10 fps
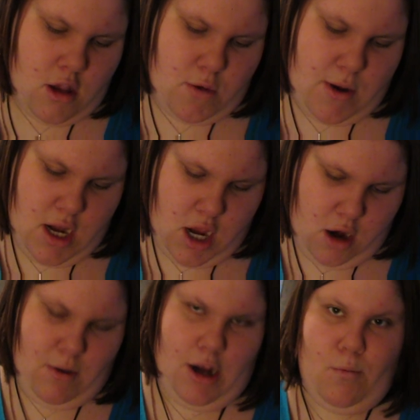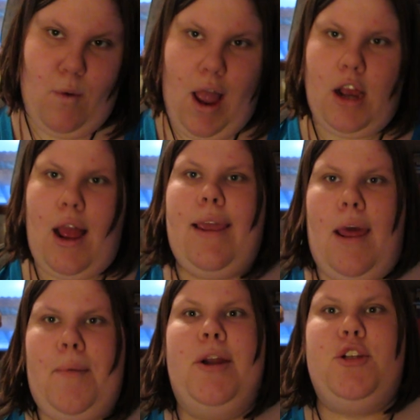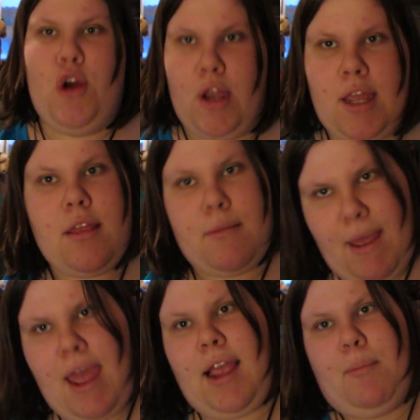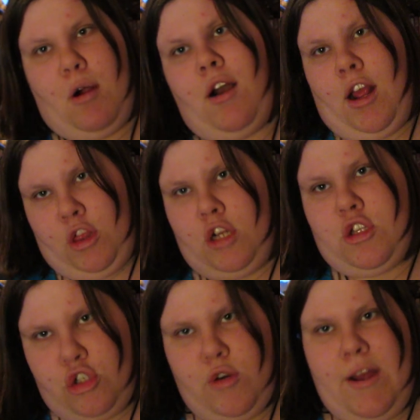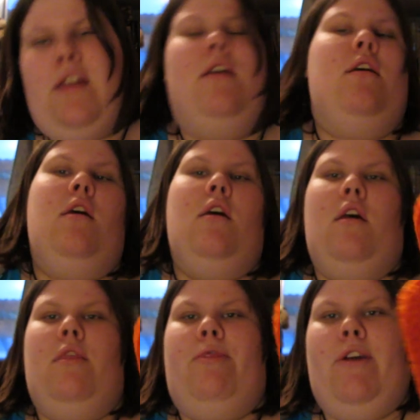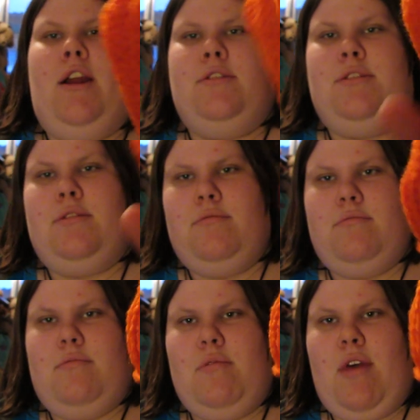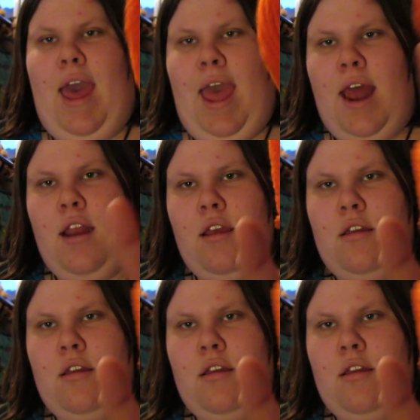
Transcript: So in here, when I took the bag apart and looked through it, there's the head.